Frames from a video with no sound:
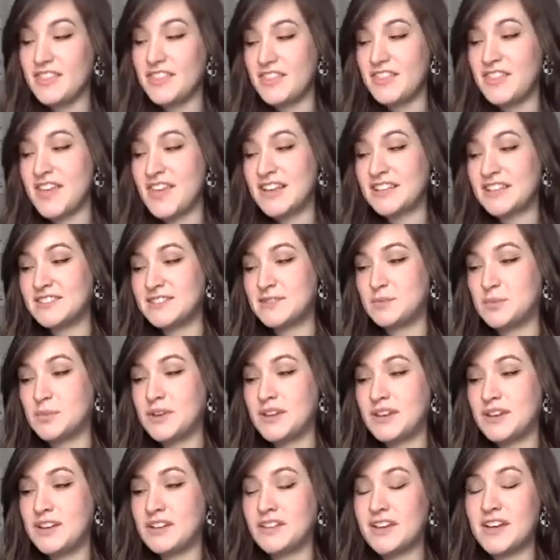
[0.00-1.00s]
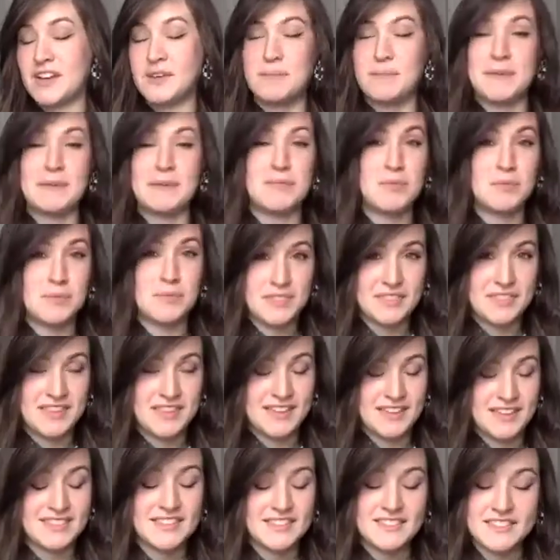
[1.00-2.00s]
that's what a lot of people would
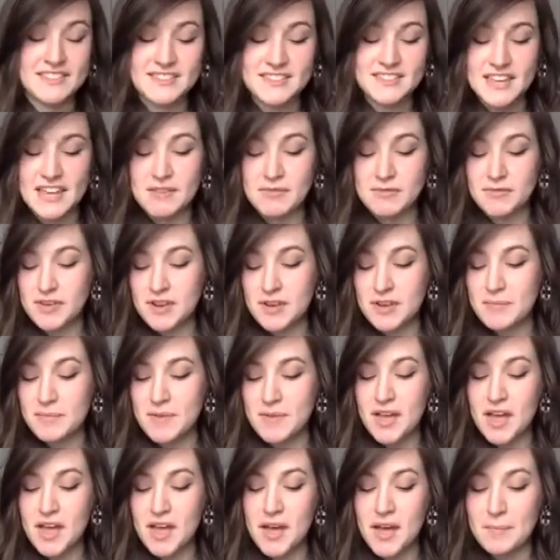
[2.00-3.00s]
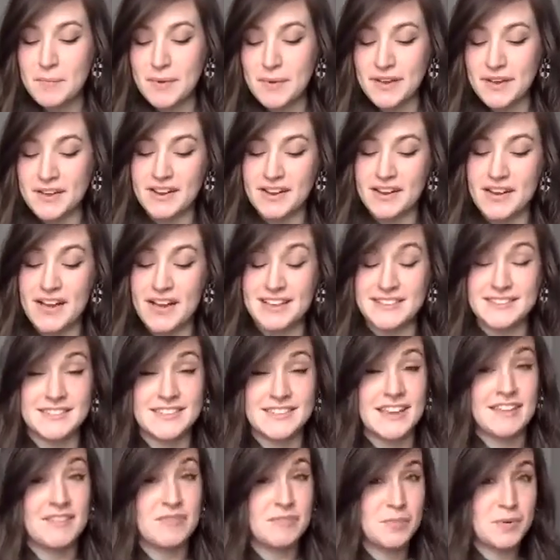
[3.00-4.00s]
think that this came from. But as
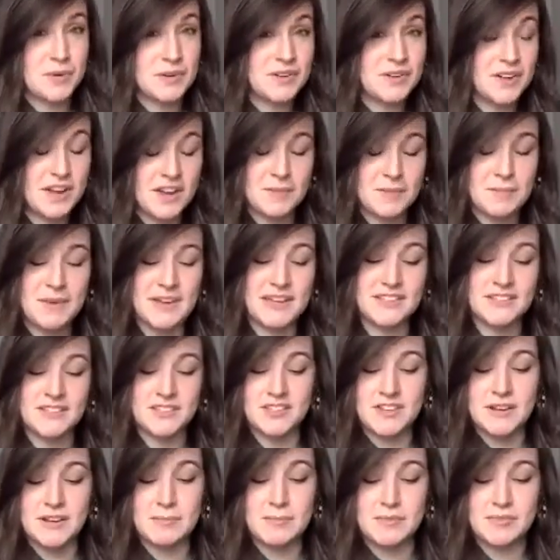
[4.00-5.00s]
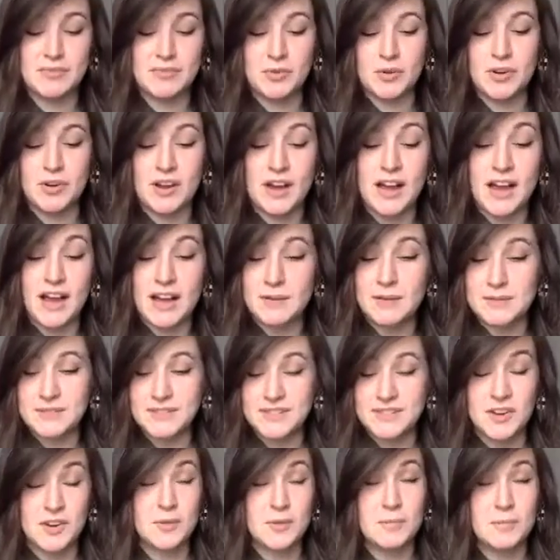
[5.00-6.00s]
I've put on my Instagram before, I was a
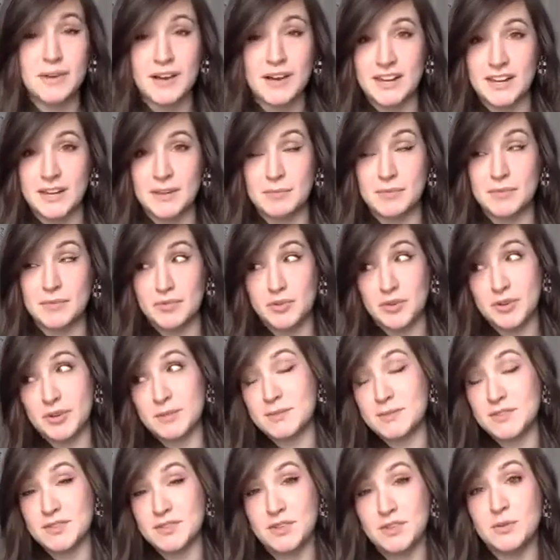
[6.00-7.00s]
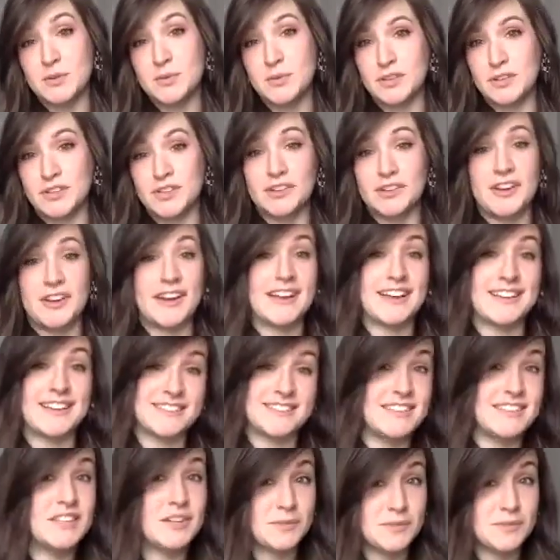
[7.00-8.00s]
homebody before it was cool, or I guess,
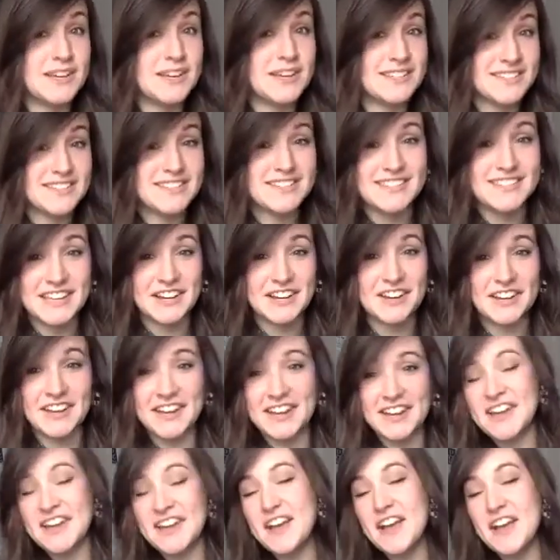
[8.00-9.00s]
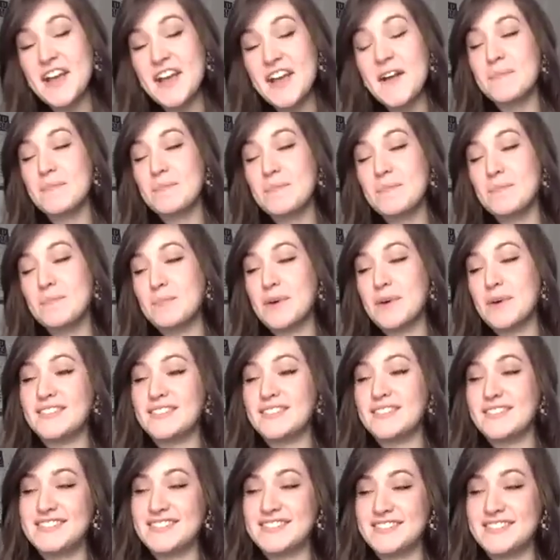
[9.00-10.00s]
necessary. But
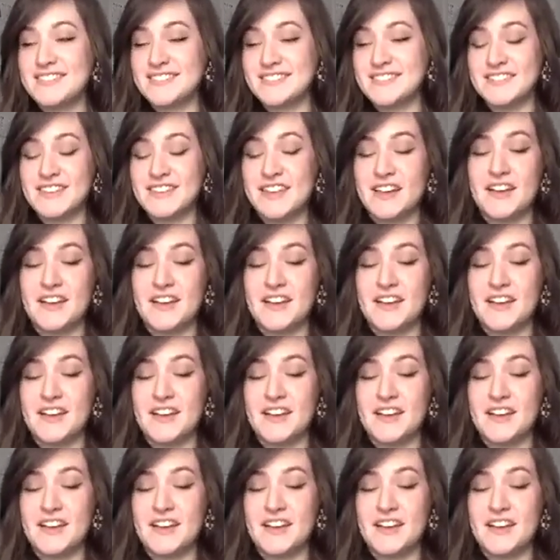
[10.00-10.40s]
this is